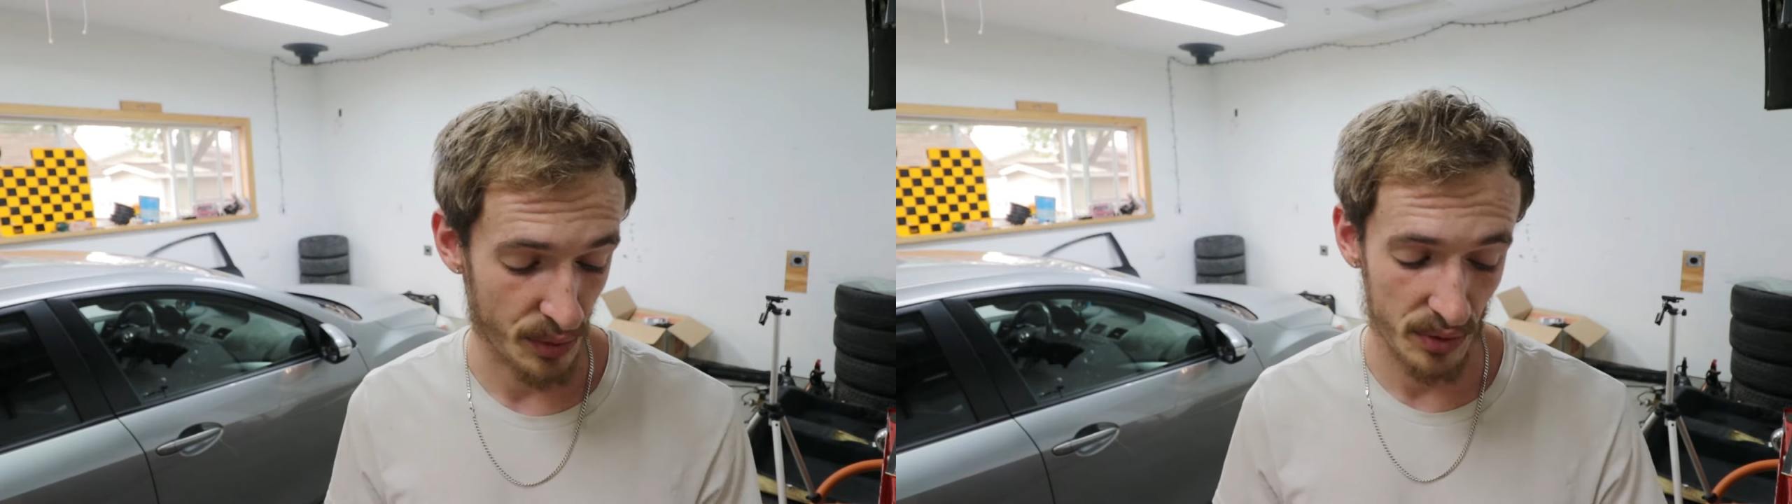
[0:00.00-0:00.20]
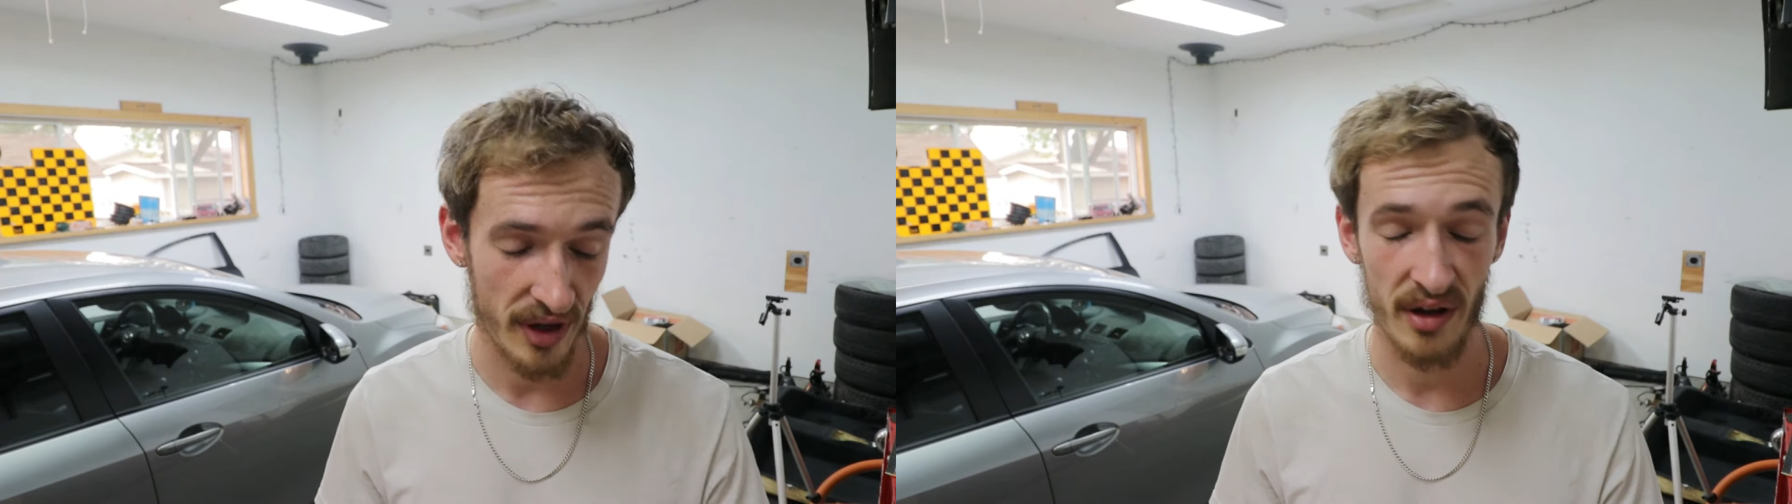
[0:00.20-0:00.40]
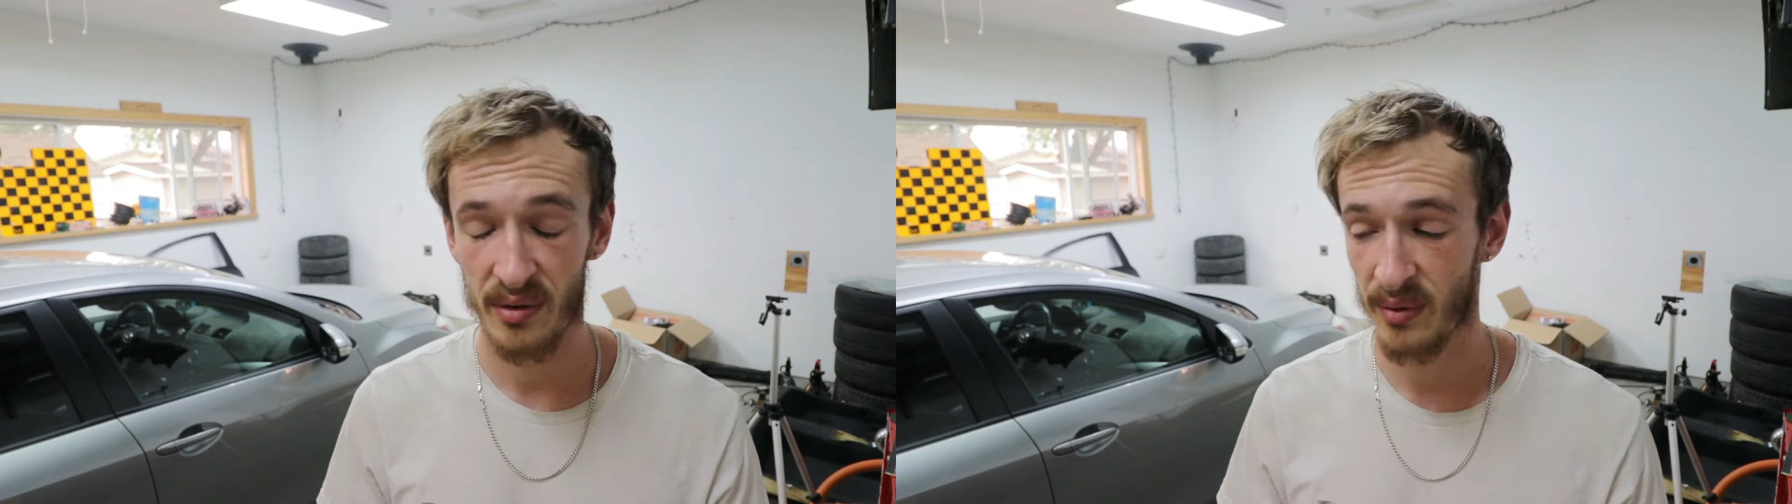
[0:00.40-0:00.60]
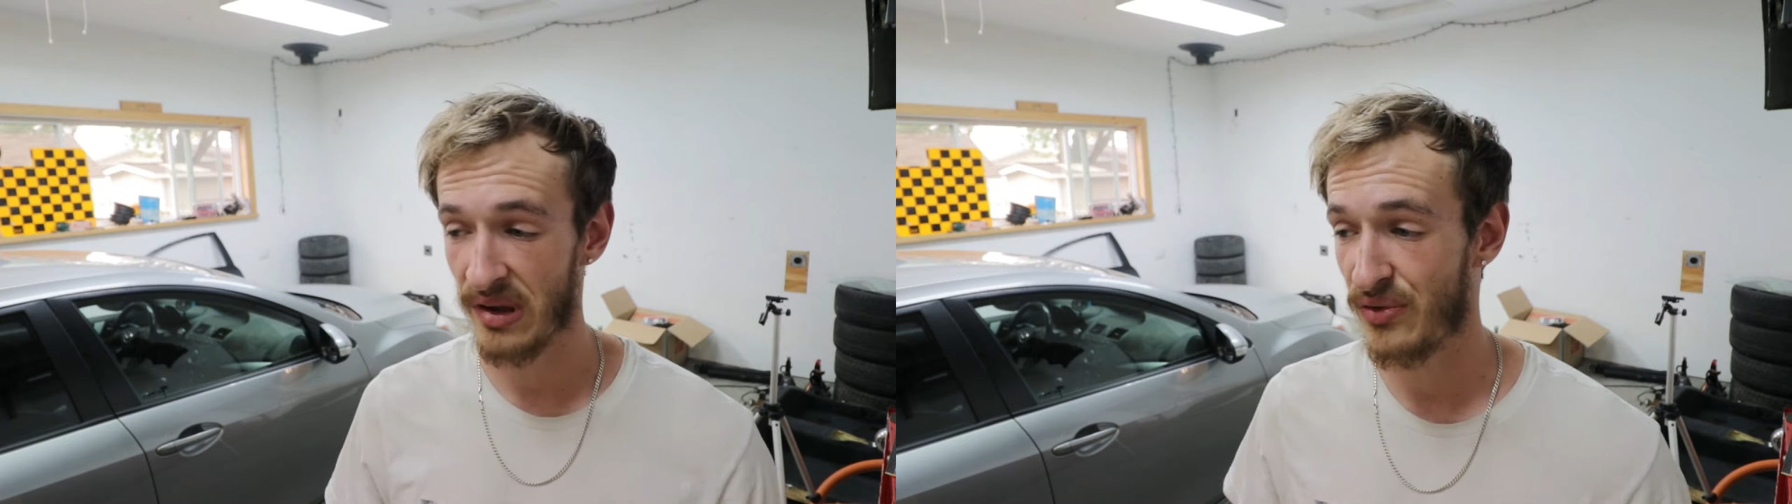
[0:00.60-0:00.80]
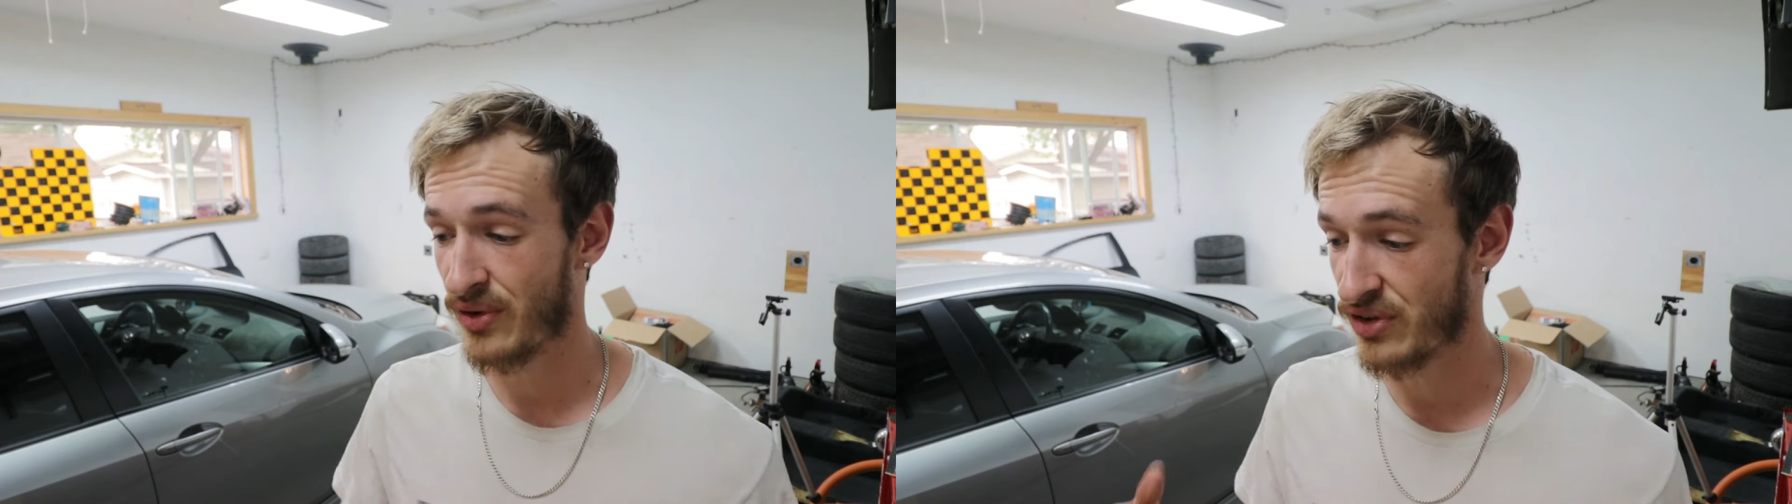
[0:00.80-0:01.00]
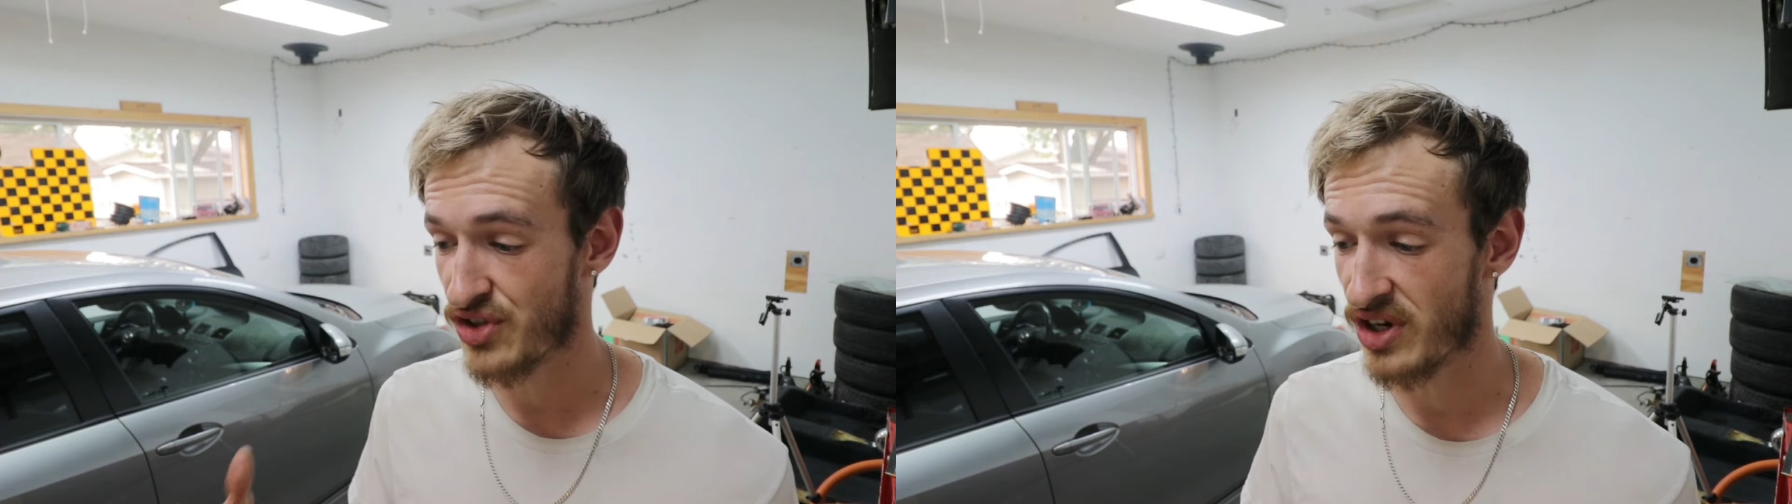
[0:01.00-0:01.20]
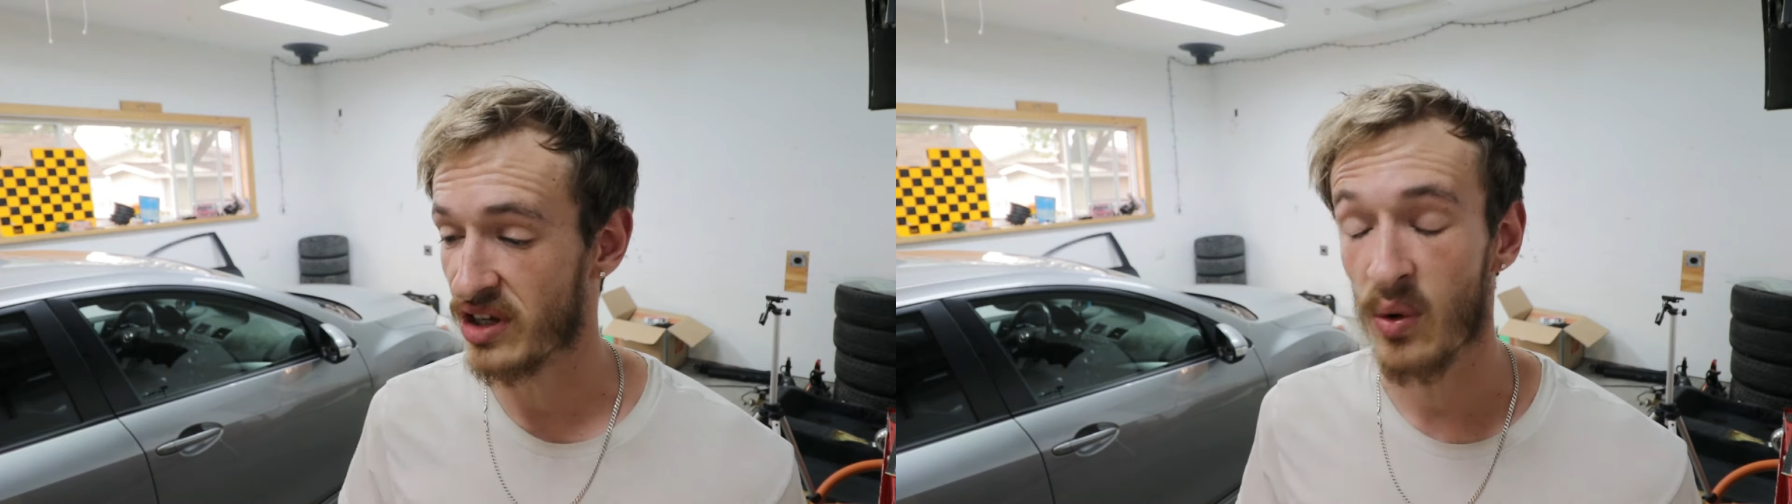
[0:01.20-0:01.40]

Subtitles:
Rotella was a shitty